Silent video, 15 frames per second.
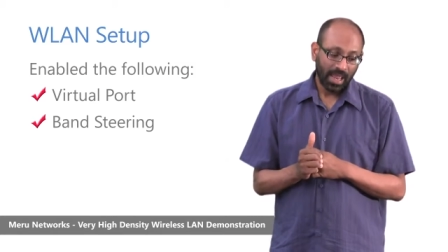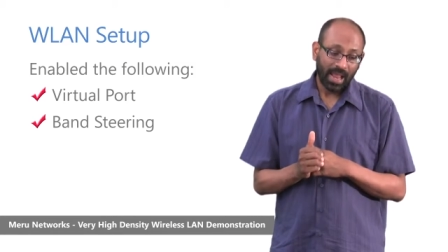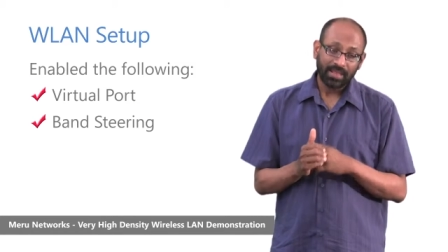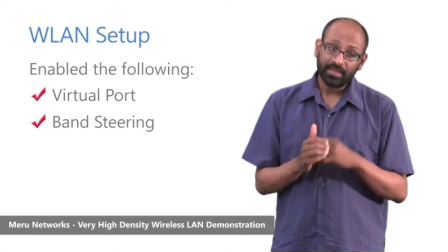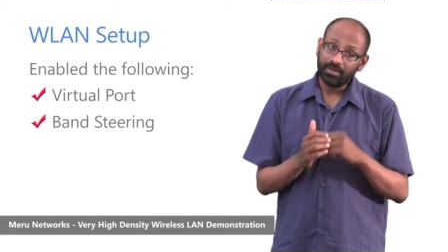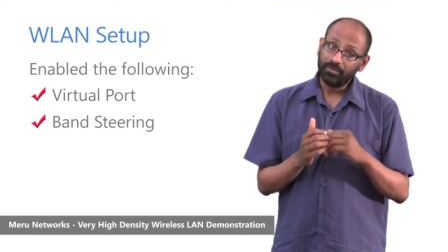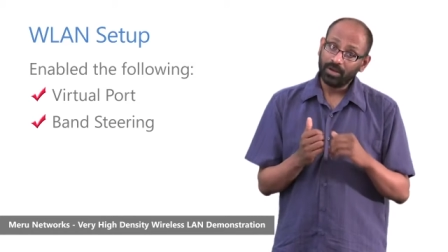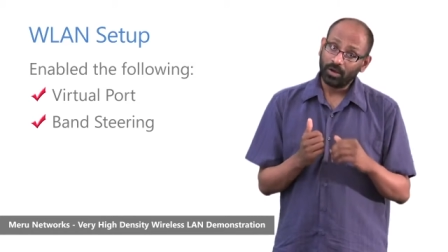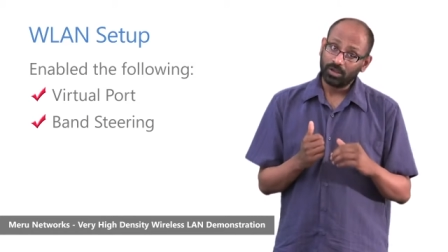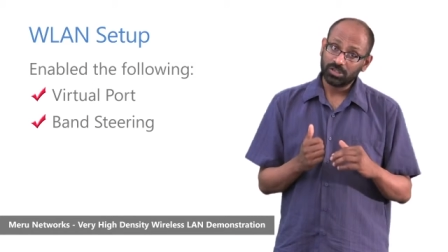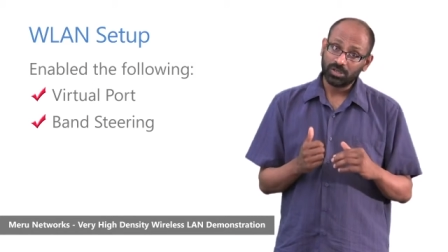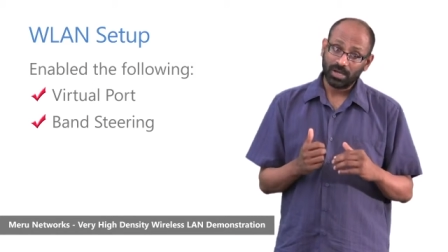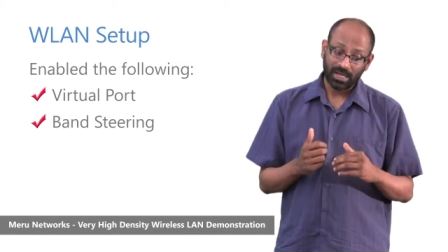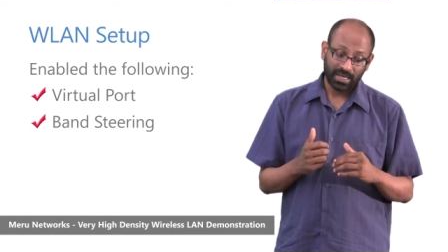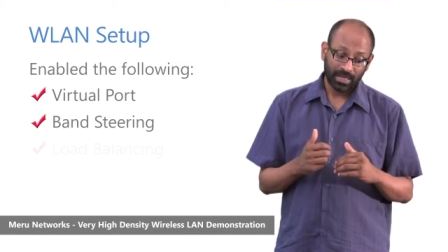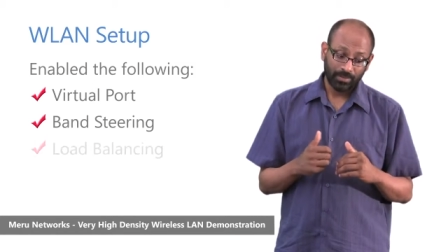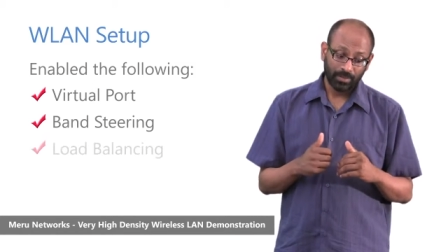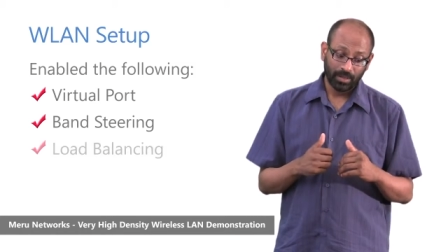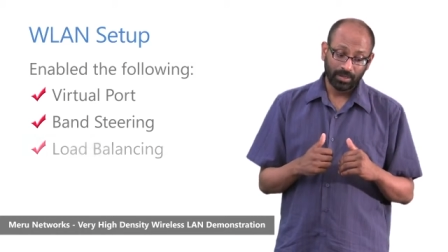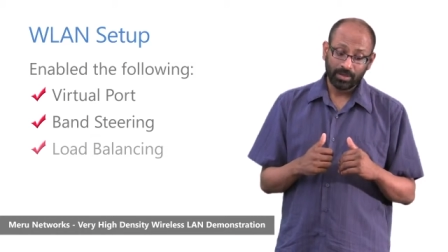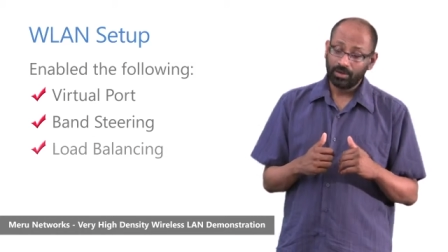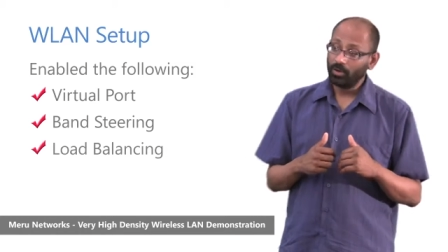And then we also
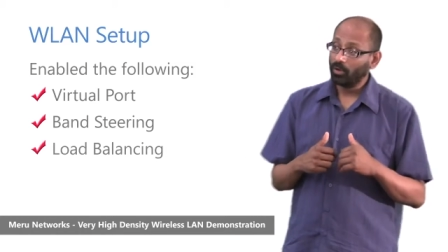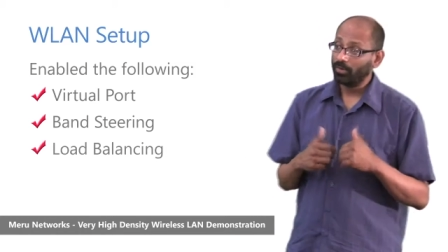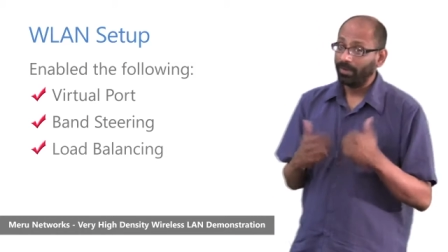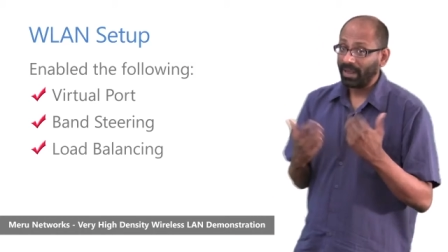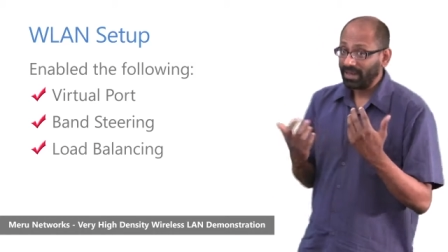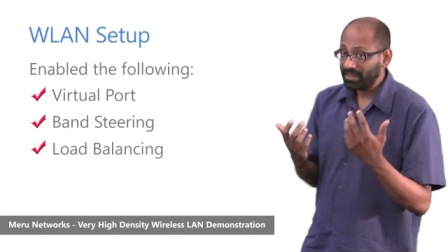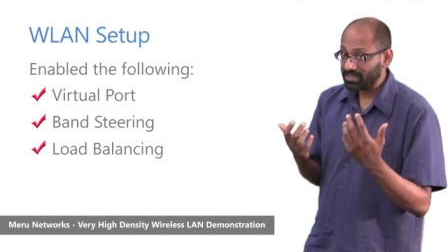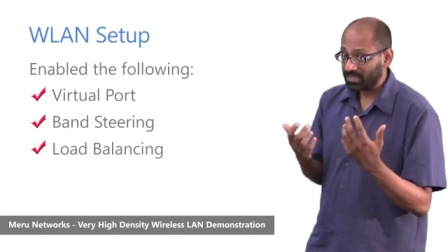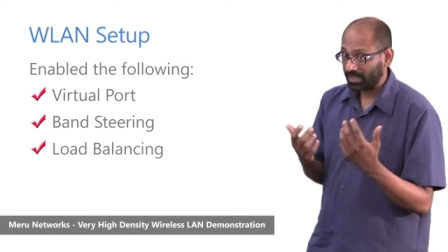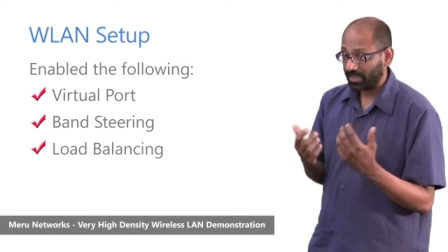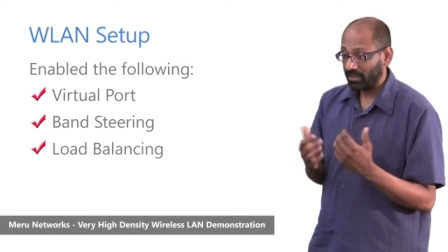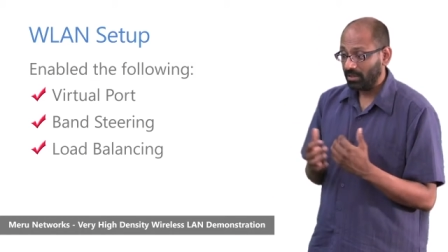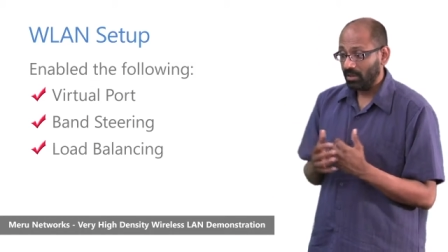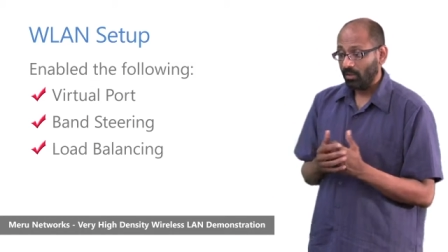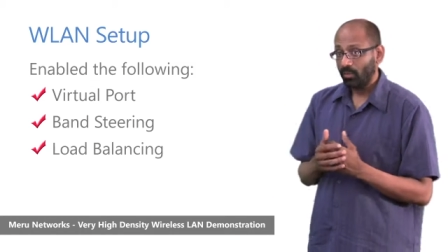enabled load balancing,